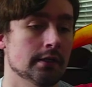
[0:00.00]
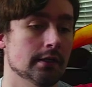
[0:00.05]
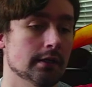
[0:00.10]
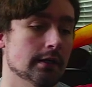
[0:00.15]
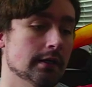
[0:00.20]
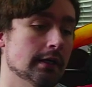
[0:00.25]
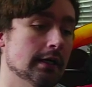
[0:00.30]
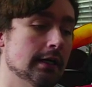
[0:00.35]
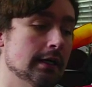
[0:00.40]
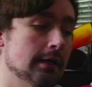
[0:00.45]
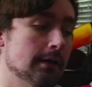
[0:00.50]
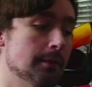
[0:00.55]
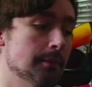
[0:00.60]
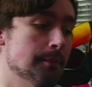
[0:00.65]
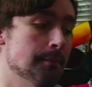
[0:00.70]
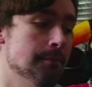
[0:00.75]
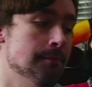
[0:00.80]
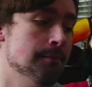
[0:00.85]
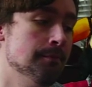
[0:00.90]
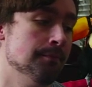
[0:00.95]
Um,
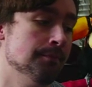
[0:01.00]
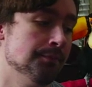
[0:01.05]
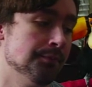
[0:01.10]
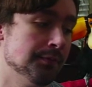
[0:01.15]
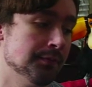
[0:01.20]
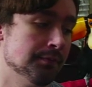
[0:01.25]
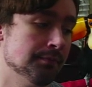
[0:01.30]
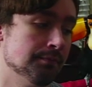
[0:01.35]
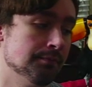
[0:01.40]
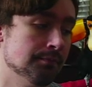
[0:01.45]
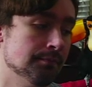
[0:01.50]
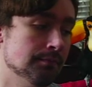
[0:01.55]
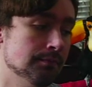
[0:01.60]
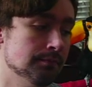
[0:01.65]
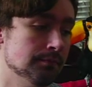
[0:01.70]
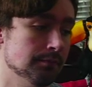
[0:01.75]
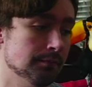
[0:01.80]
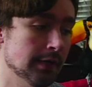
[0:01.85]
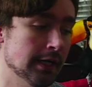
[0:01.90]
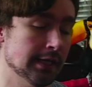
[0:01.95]

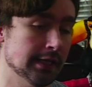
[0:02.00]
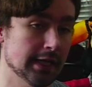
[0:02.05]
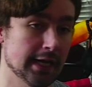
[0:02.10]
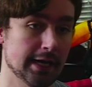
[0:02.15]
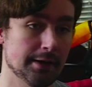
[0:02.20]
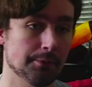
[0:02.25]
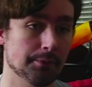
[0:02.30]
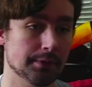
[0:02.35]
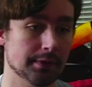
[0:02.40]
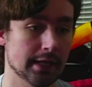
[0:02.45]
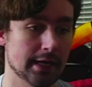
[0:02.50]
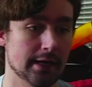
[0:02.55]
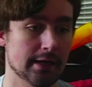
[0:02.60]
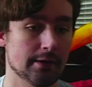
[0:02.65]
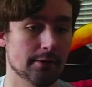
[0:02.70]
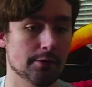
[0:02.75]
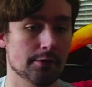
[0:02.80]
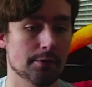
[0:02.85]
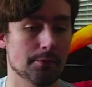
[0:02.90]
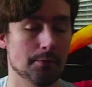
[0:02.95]
and they they
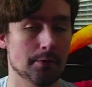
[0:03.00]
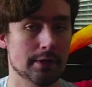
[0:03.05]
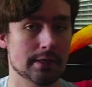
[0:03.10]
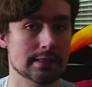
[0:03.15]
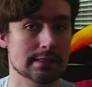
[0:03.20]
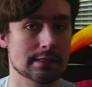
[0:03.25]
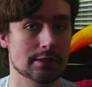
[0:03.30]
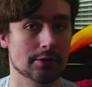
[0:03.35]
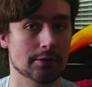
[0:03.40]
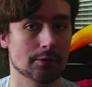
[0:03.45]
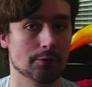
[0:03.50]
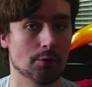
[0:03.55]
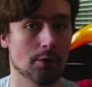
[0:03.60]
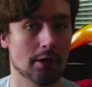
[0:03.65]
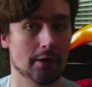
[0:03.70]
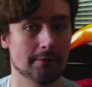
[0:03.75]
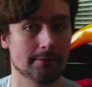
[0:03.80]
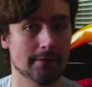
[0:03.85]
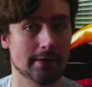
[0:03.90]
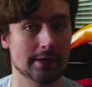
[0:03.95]
are the ones that are
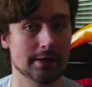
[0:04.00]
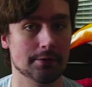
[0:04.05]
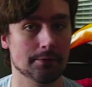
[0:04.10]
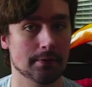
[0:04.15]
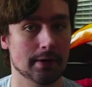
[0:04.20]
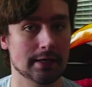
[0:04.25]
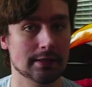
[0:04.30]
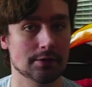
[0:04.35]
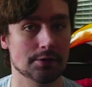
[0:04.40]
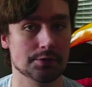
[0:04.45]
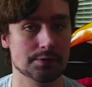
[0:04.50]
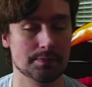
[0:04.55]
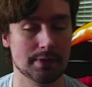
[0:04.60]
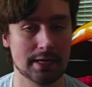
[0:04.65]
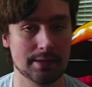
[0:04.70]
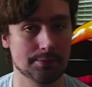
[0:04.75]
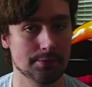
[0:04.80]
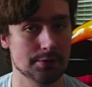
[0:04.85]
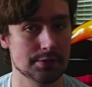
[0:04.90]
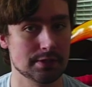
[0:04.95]
qualified to write those
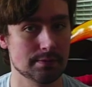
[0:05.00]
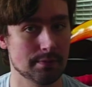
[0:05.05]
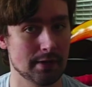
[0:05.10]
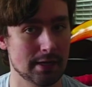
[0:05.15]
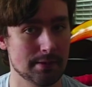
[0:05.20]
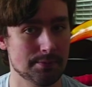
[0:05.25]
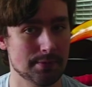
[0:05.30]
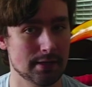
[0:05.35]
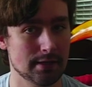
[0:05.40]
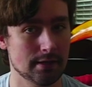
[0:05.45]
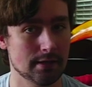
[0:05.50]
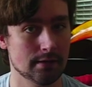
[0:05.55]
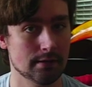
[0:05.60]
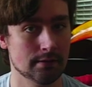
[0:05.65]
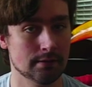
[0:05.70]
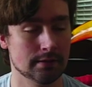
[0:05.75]
papers, in my opinion.